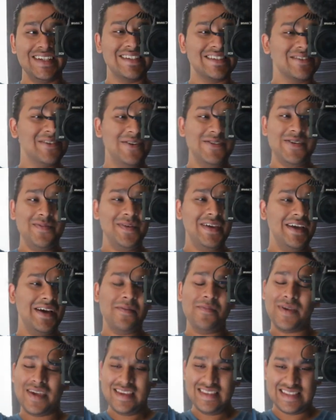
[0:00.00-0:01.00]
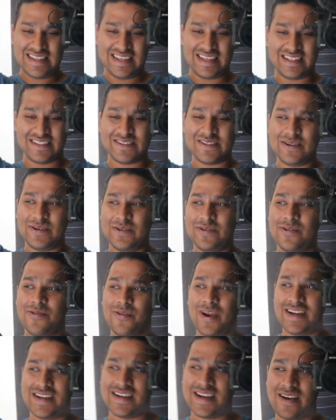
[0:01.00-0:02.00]
It's going to be amazing. So
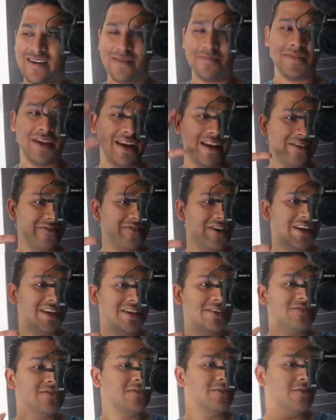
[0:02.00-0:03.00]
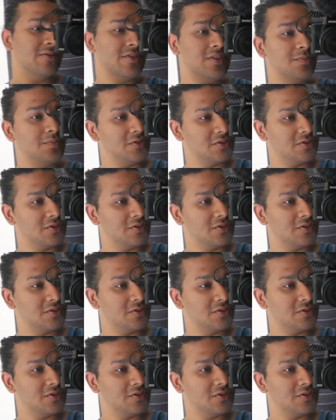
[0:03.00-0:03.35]
right now I'm getting ready to go to the